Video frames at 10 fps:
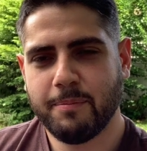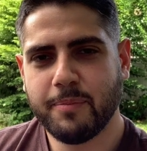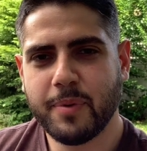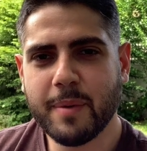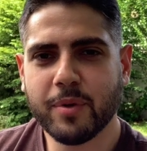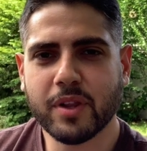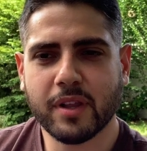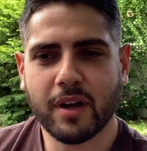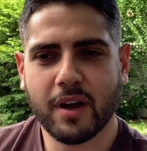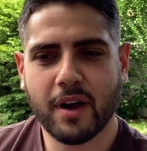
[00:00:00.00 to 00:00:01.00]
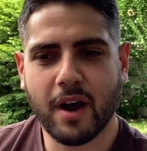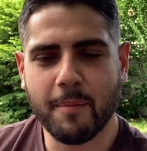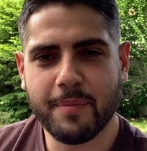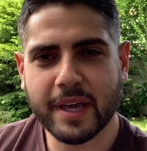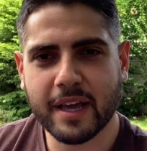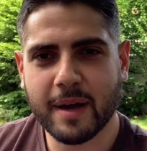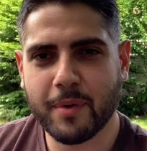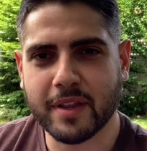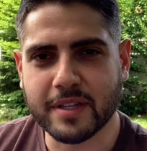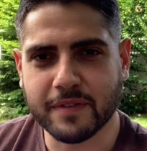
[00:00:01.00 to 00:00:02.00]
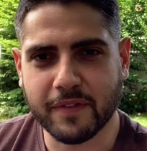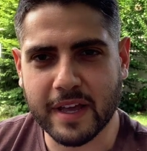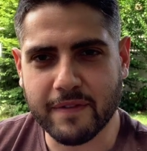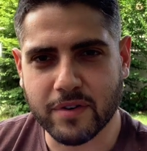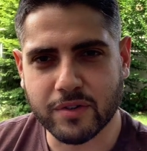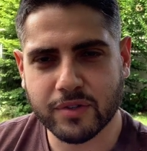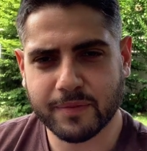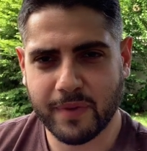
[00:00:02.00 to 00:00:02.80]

People are picking up on these flavors